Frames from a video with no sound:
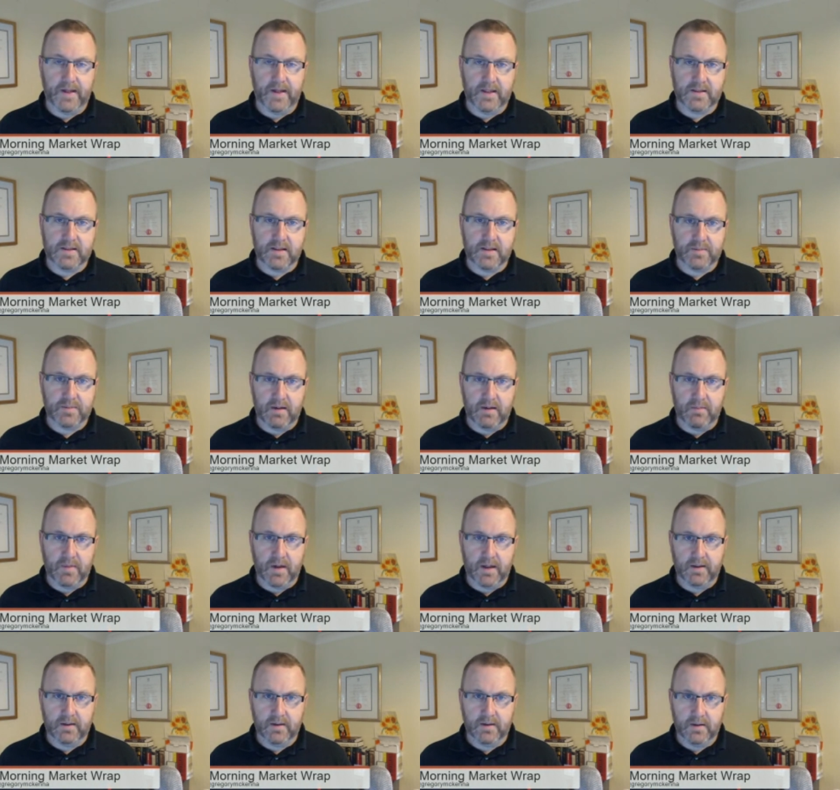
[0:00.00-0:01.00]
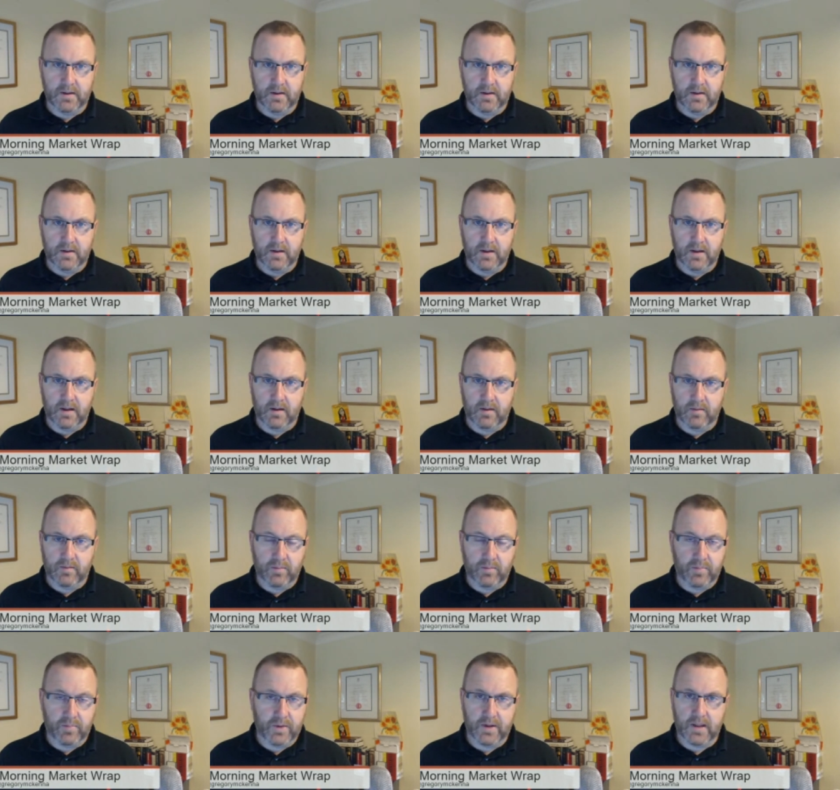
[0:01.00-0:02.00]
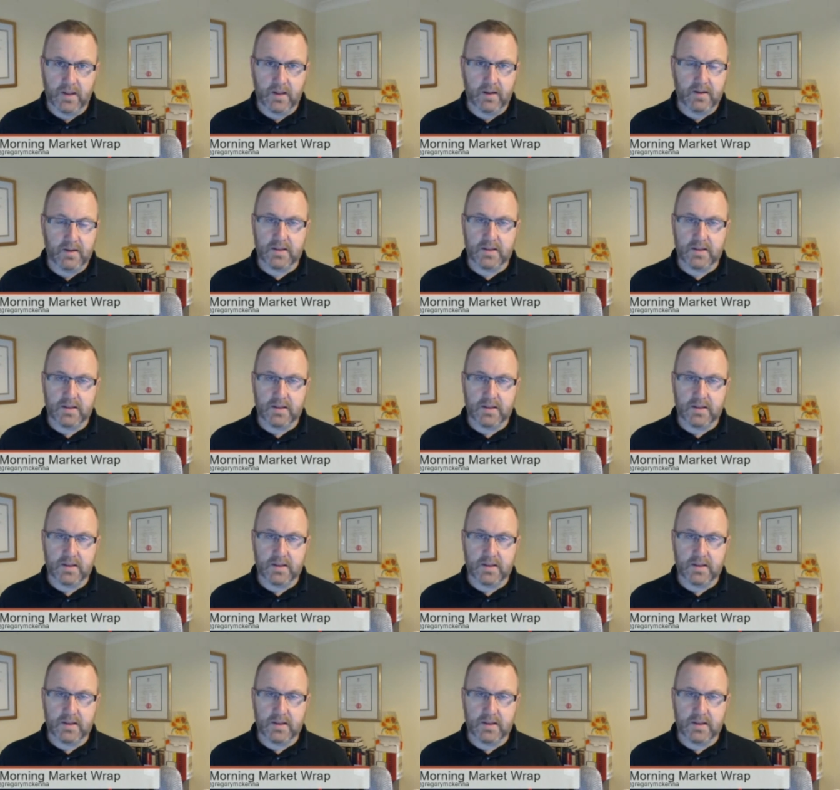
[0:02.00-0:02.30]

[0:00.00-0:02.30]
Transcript: in September. But, you know,